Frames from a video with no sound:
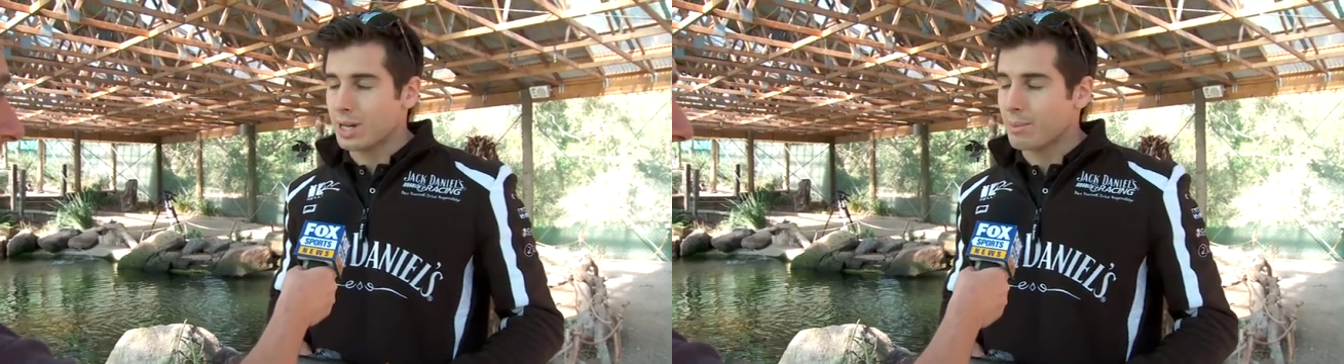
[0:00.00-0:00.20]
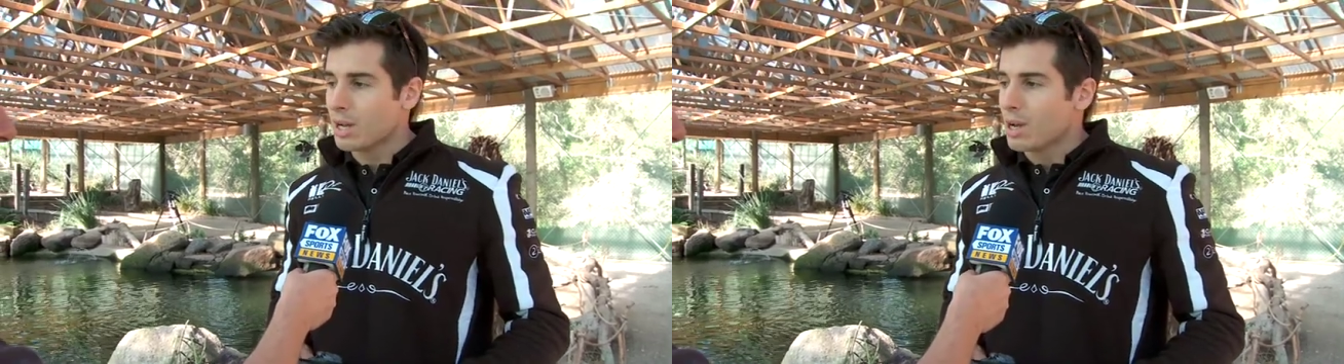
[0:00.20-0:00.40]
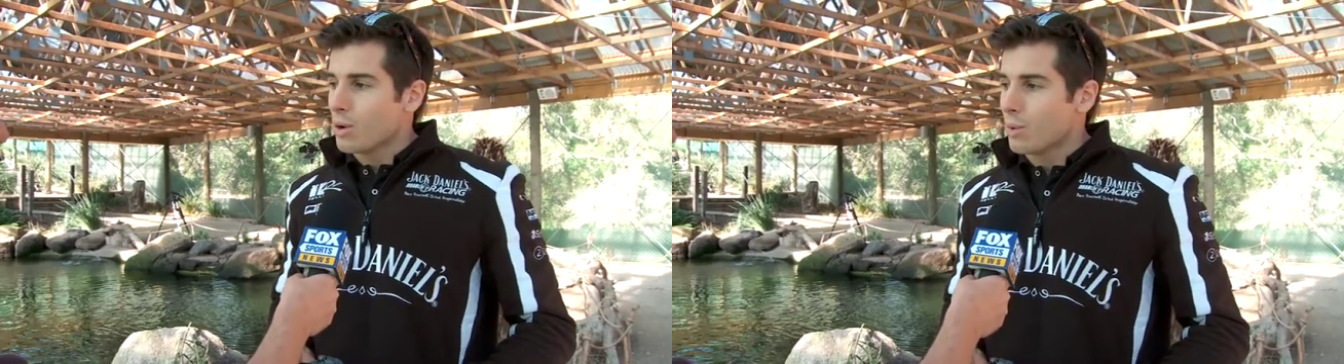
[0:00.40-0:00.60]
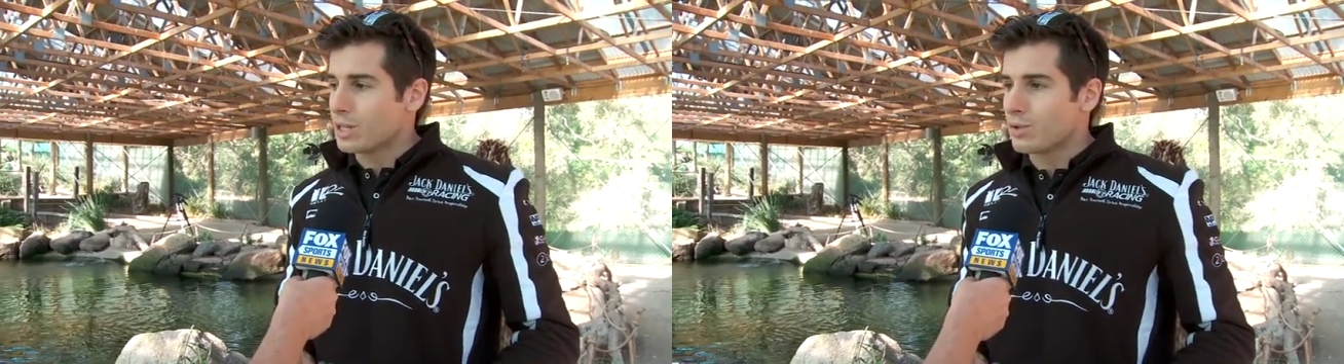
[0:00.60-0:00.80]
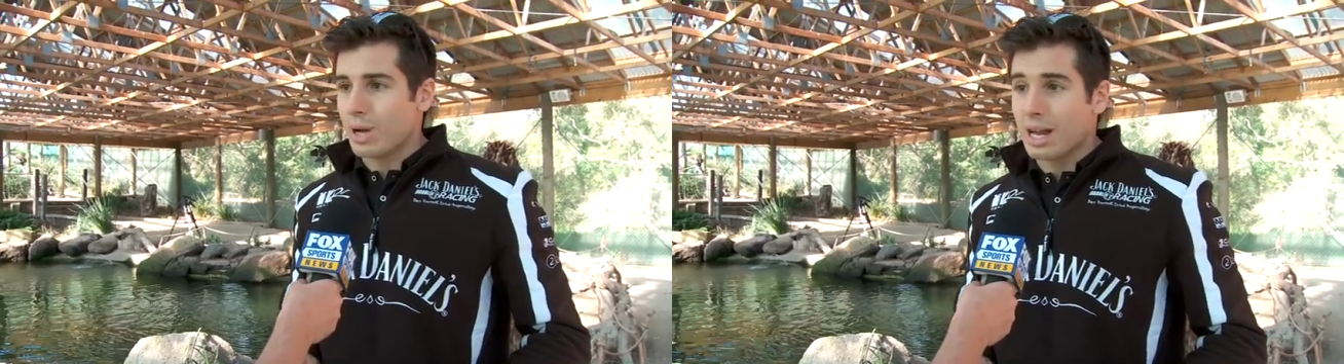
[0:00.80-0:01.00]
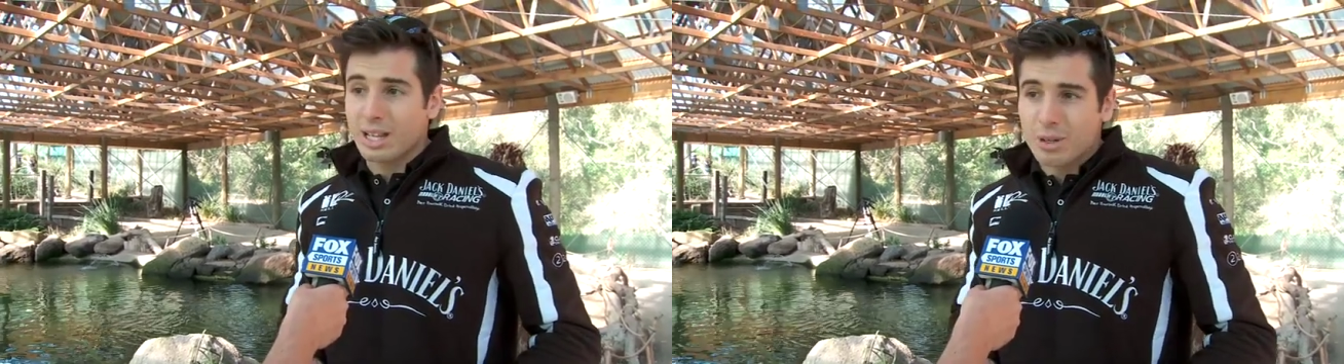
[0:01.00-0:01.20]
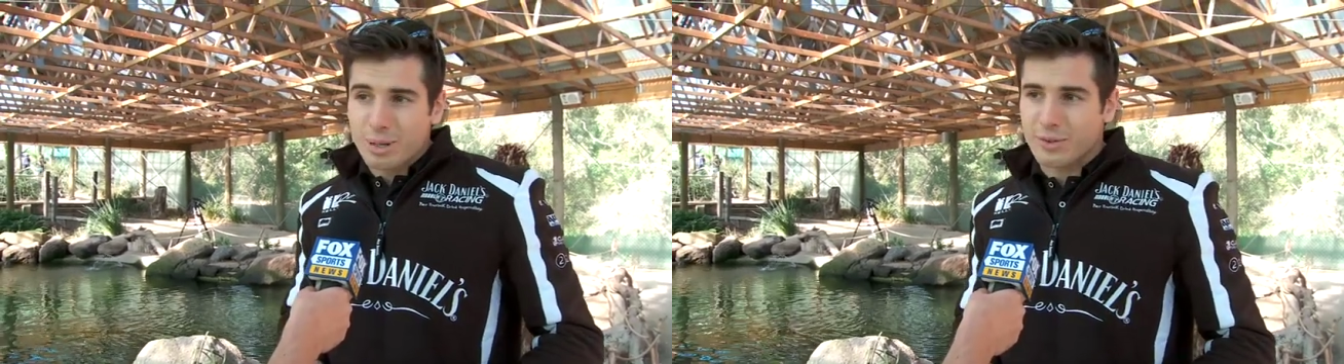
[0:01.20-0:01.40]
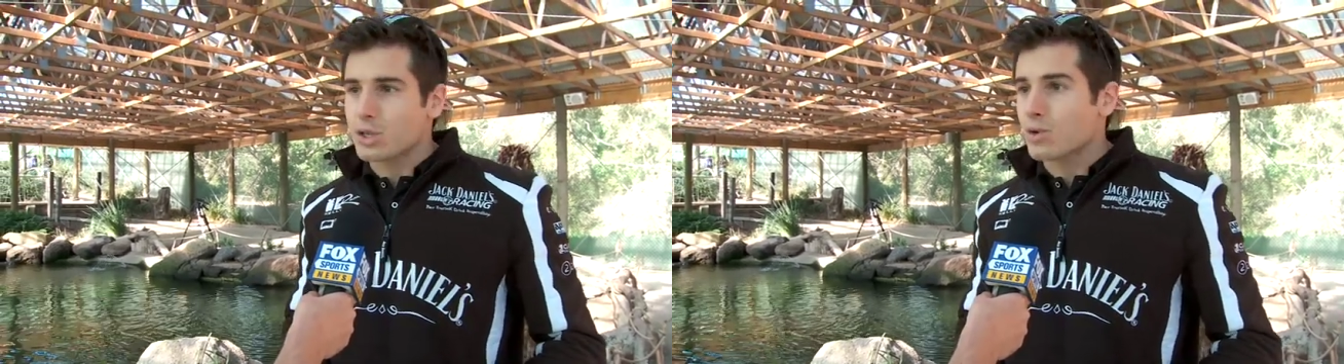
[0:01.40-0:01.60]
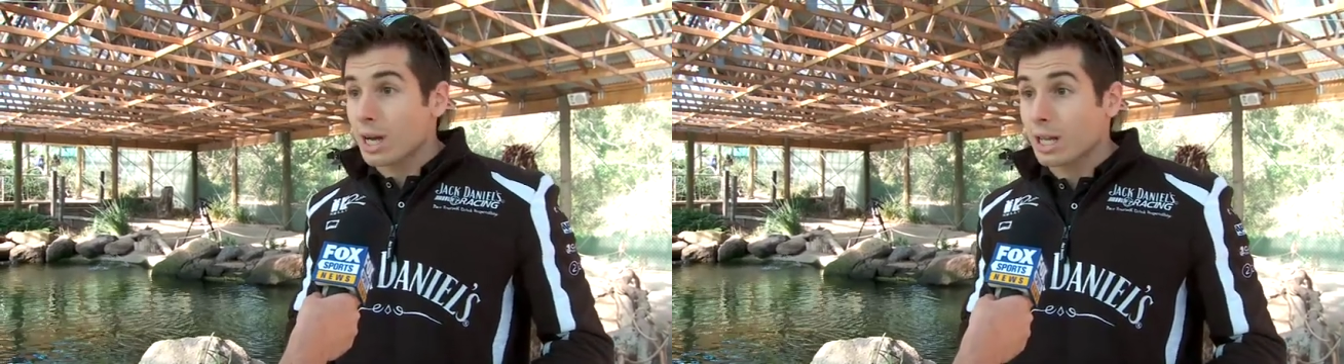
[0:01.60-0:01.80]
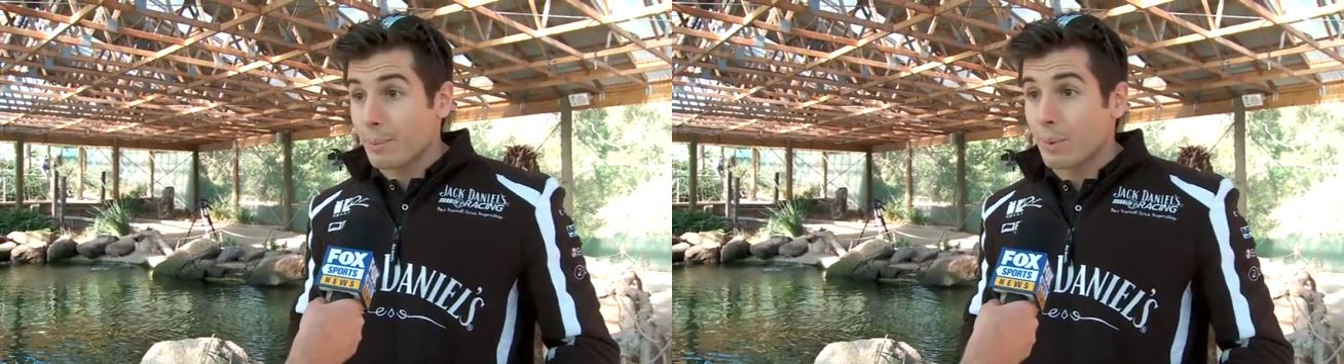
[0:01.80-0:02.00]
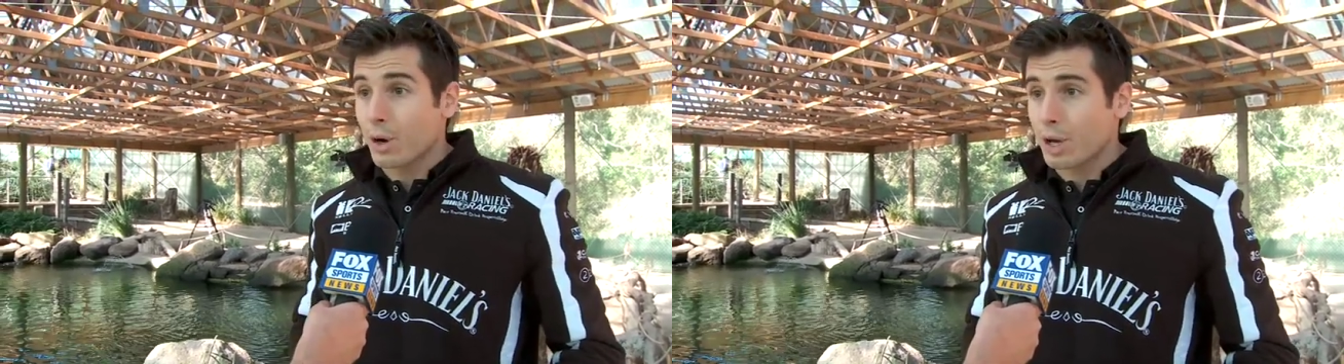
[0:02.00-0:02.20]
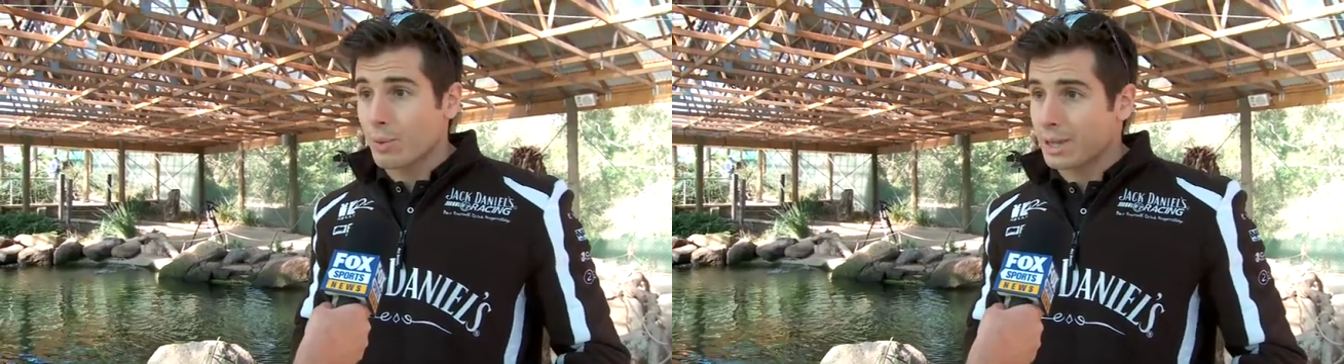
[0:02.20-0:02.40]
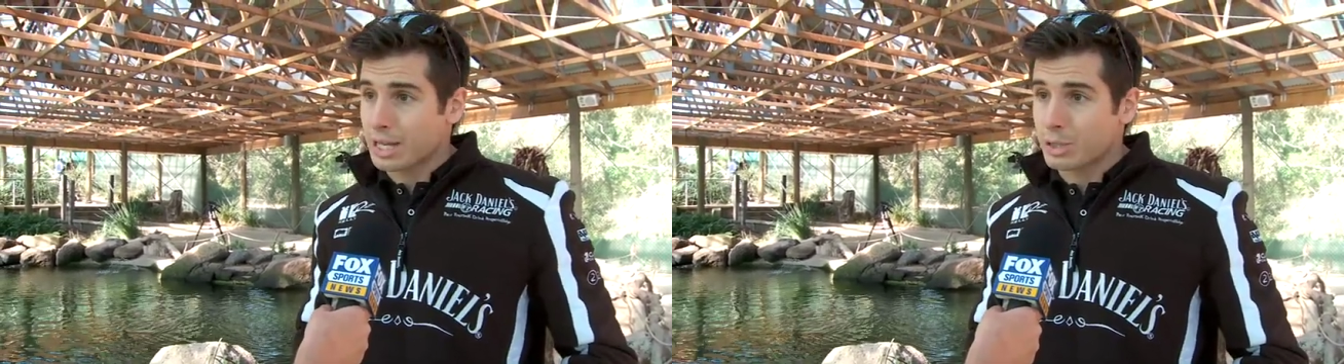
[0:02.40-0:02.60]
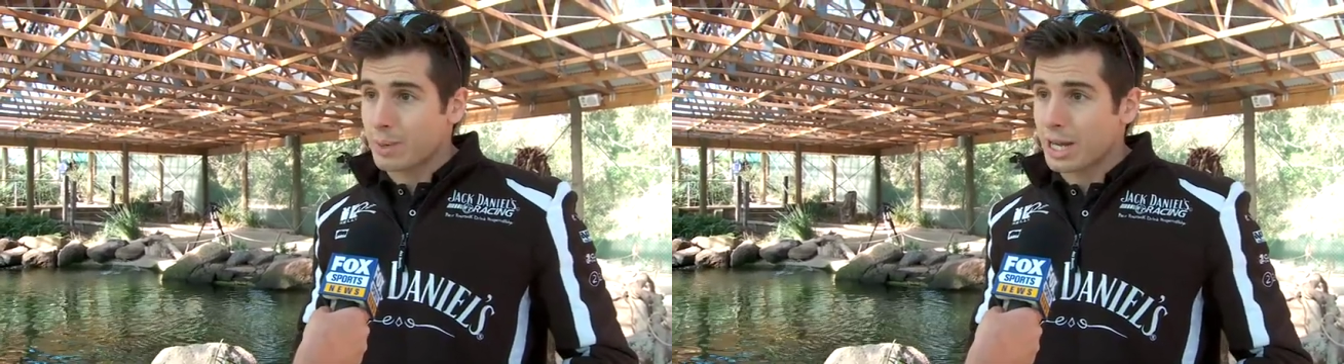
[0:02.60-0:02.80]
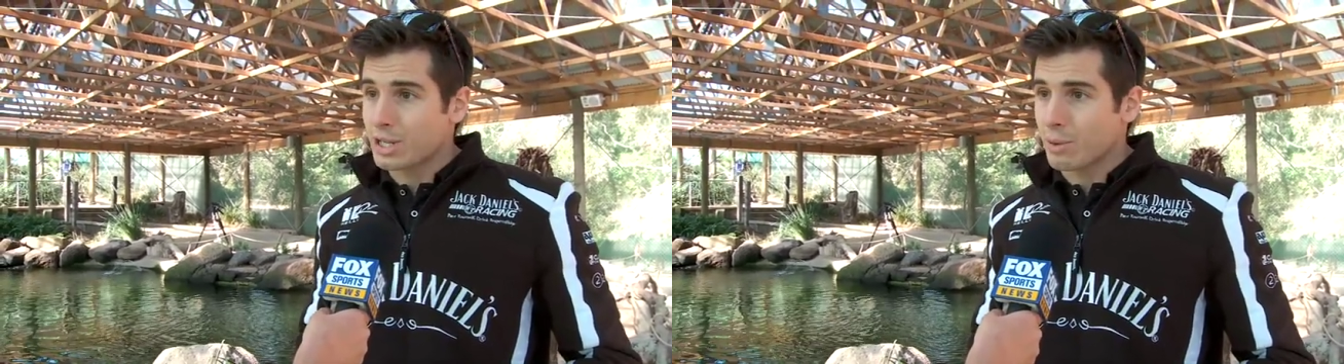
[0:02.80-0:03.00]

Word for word: Um, we had a little bit of a struggle at Perth with our speed, so